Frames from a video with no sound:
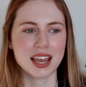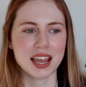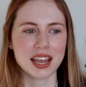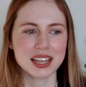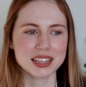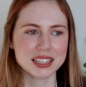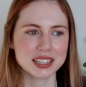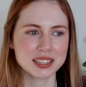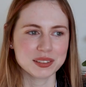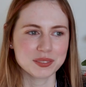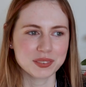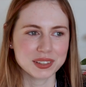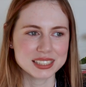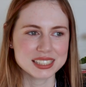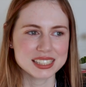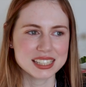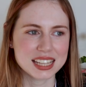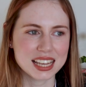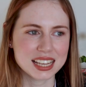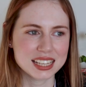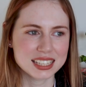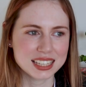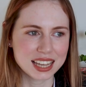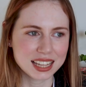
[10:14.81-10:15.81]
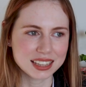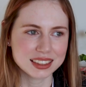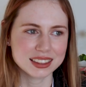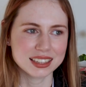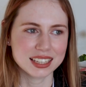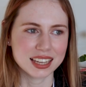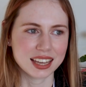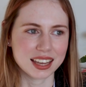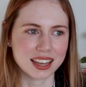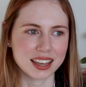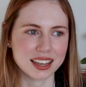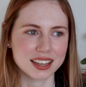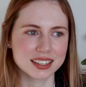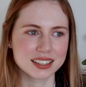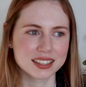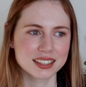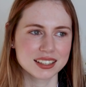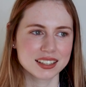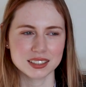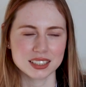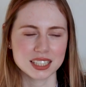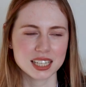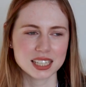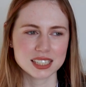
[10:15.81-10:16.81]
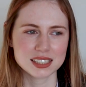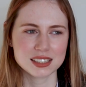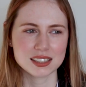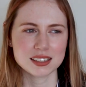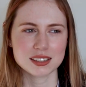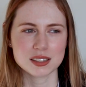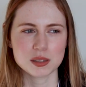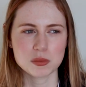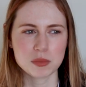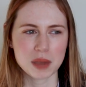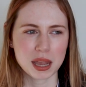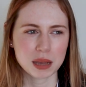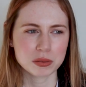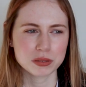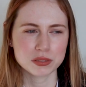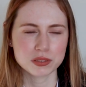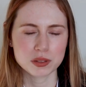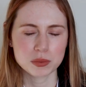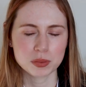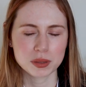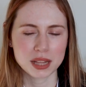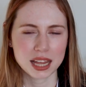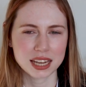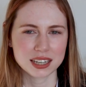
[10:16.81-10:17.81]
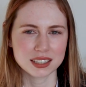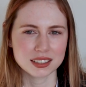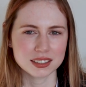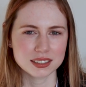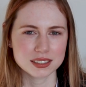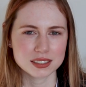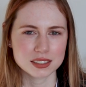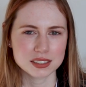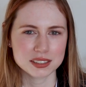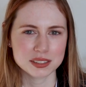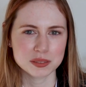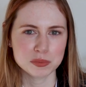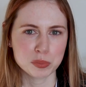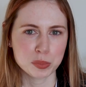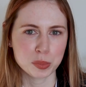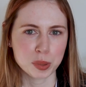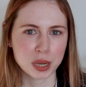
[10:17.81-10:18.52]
And then once they get there, yes, it's a map of the planets,